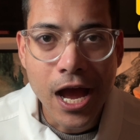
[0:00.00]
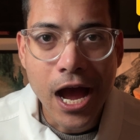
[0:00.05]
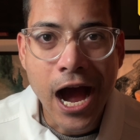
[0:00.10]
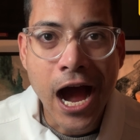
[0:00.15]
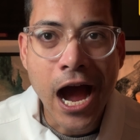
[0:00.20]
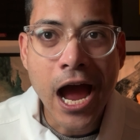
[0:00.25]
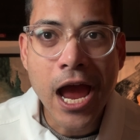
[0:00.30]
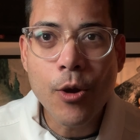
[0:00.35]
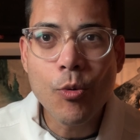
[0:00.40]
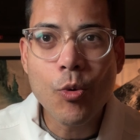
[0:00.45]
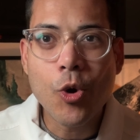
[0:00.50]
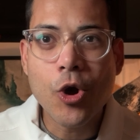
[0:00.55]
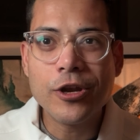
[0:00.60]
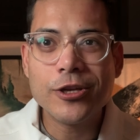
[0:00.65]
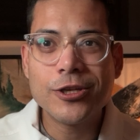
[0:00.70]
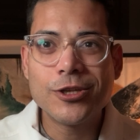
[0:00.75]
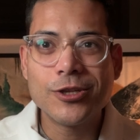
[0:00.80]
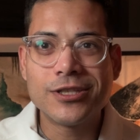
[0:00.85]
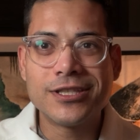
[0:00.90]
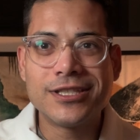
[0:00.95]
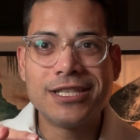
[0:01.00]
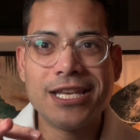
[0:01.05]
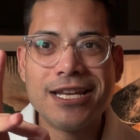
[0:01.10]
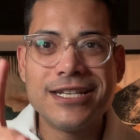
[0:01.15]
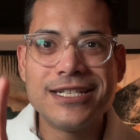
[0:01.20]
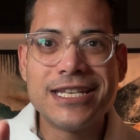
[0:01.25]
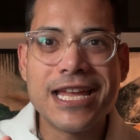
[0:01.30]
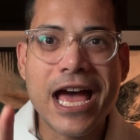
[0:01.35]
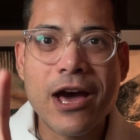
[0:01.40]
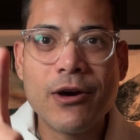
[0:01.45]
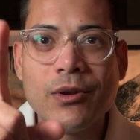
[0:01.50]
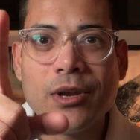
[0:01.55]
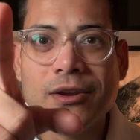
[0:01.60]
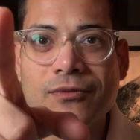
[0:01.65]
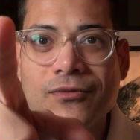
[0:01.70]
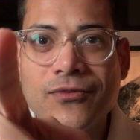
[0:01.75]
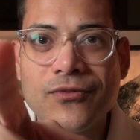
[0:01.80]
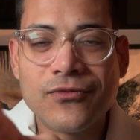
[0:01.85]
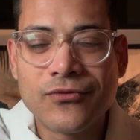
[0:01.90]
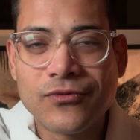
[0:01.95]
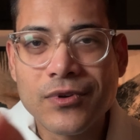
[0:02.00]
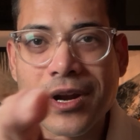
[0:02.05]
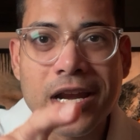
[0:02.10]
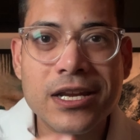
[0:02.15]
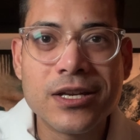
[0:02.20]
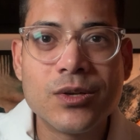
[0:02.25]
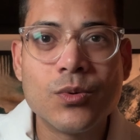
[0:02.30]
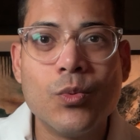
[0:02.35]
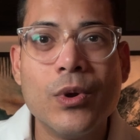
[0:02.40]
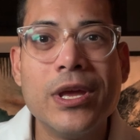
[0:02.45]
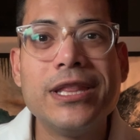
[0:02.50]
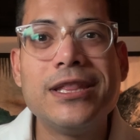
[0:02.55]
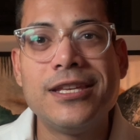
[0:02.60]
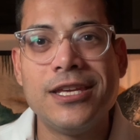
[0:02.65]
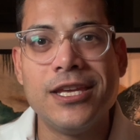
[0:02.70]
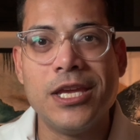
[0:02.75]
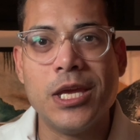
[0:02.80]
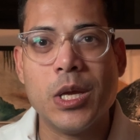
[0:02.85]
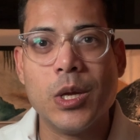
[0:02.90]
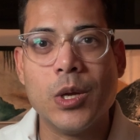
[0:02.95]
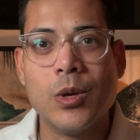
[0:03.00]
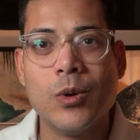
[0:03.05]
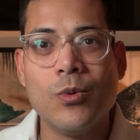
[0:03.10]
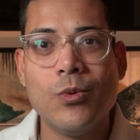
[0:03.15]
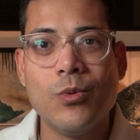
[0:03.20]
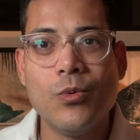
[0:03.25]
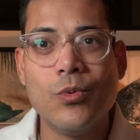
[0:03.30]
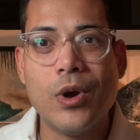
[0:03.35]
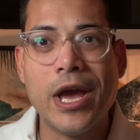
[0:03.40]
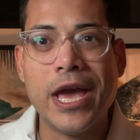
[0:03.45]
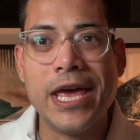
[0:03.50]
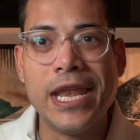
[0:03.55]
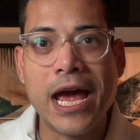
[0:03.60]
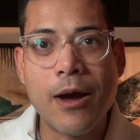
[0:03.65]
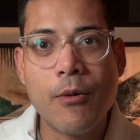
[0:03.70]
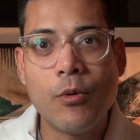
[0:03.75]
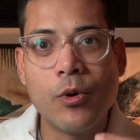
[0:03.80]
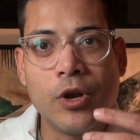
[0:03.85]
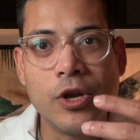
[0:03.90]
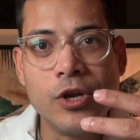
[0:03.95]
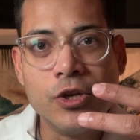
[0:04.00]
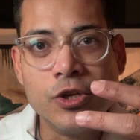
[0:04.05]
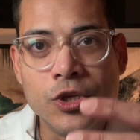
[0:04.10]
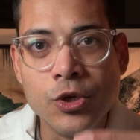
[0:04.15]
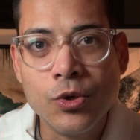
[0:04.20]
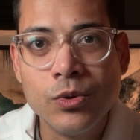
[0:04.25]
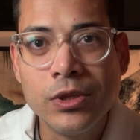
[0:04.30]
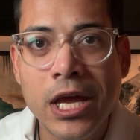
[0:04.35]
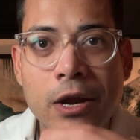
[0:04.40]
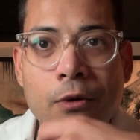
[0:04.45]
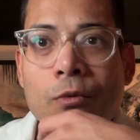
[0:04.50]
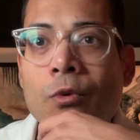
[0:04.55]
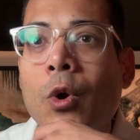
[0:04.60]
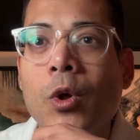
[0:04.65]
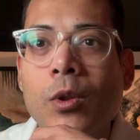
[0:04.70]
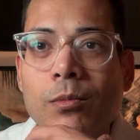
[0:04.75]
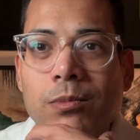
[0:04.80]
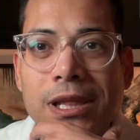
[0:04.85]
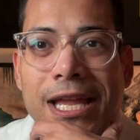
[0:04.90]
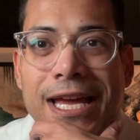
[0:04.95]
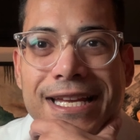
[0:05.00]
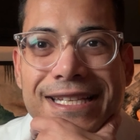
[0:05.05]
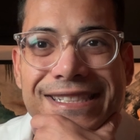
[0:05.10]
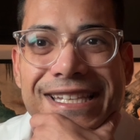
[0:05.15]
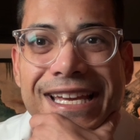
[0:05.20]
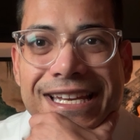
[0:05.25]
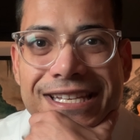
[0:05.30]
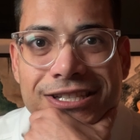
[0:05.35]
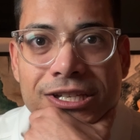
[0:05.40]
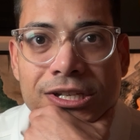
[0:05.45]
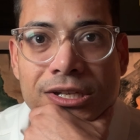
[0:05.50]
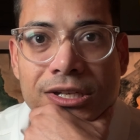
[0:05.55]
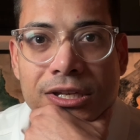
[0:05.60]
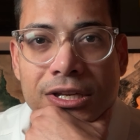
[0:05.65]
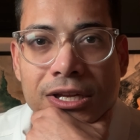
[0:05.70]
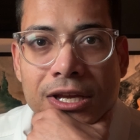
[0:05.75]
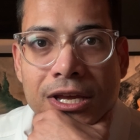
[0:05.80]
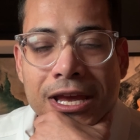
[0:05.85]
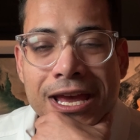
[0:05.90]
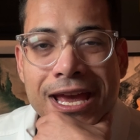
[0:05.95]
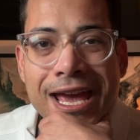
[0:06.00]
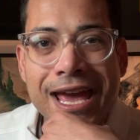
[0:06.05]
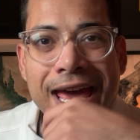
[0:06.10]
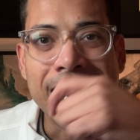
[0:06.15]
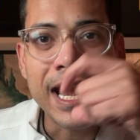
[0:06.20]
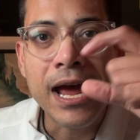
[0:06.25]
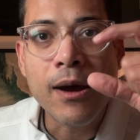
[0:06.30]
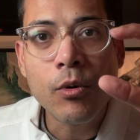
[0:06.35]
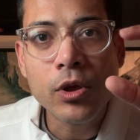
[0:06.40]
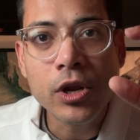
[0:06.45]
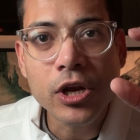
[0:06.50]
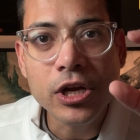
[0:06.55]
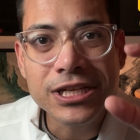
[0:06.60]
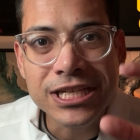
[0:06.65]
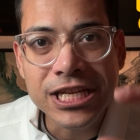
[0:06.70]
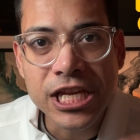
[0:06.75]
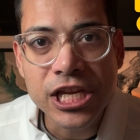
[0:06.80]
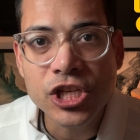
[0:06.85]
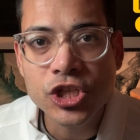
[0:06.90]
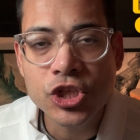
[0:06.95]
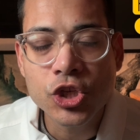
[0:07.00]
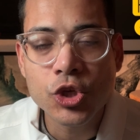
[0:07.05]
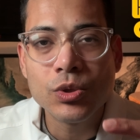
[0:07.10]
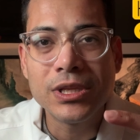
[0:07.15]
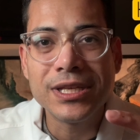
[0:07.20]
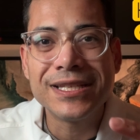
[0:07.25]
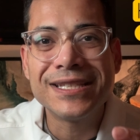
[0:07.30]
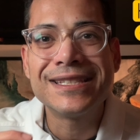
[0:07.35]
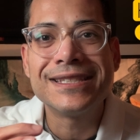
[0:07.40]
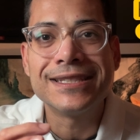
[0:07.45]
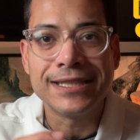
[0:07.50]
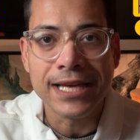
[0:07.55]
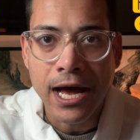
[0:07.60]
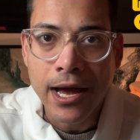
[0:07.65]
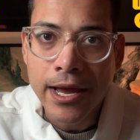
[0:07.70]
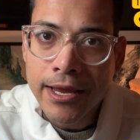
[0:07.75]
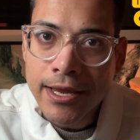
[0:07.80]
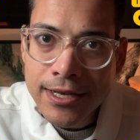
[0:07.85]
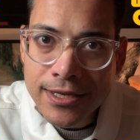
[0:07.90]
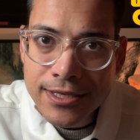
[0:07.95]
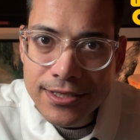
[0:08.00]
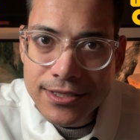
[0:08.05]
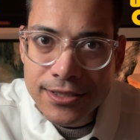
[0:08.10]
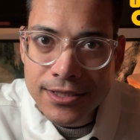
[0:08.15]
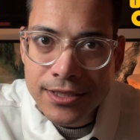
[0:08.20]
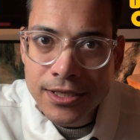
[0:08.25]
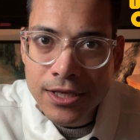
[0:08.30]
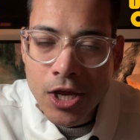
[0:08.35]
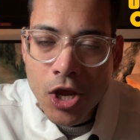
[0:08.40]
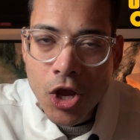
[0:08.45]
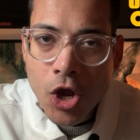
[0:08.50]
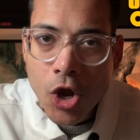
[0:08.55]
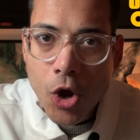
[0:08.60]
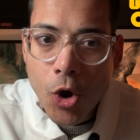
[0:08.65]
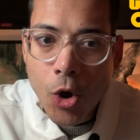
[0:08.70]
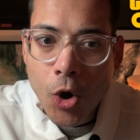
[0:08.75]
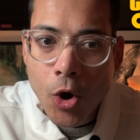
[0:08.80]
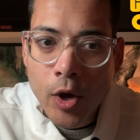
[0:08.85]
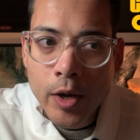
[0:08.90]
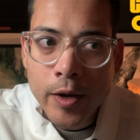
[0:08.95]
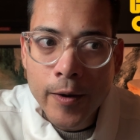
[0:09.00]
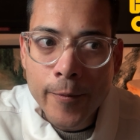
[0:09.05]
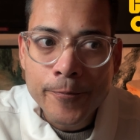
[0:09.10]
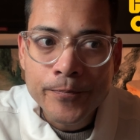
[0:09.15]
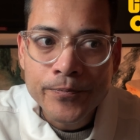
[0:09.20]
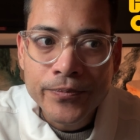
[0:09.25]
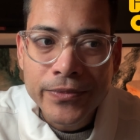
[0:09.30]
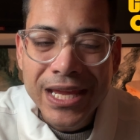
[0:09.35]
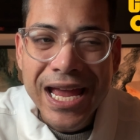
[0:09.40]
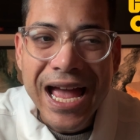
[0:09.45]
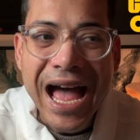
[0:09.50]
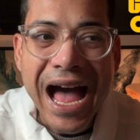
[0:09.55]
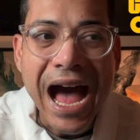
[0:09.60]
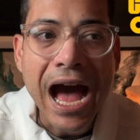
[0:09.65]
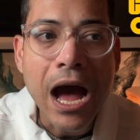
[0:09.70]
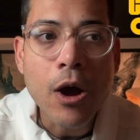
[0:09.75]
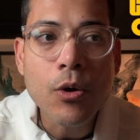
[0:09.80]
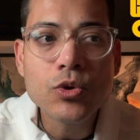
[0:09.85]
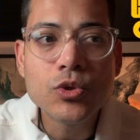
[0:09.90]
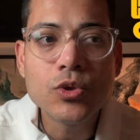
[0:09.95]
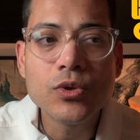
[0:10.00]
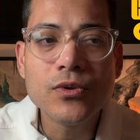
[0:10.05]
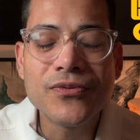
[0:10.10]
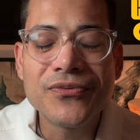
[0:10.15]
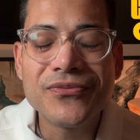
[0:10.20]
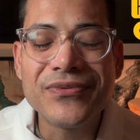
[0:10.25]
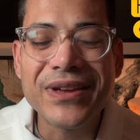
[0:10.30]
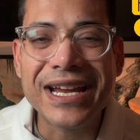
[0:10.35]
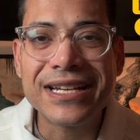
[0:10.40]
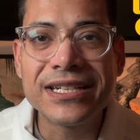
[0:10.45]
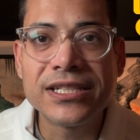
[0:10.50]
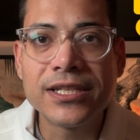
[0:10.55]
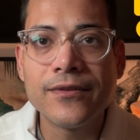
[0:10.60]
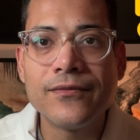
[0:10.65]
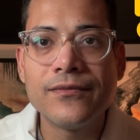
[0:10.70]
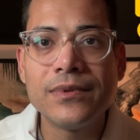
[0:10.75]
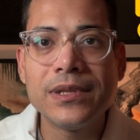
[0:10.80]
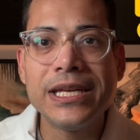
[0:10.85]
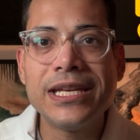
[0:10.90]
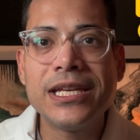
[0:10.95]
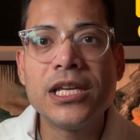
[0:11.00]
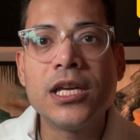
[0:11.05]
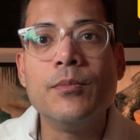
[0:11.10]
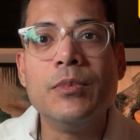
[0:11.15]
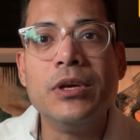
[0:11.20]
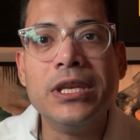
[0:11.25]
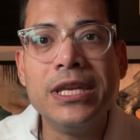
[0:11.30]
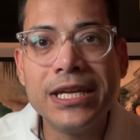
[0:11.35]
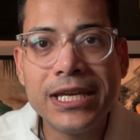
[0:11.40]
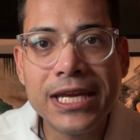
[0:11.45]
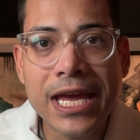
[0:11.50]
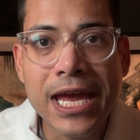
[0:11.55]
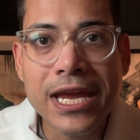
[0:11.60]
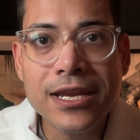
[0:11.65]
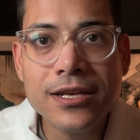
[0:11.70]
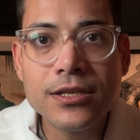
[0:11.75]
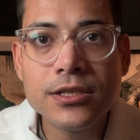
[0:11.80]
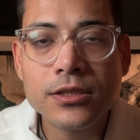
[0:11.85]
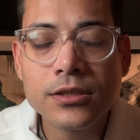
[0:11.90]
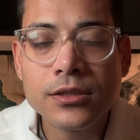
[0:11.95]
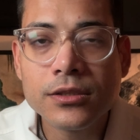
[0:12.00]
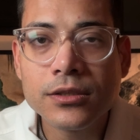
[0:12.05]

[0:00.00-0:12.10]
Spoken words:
I want to sit down in front with you and I want to do that role play session. And I want to teach you the science on how to effectively communicate,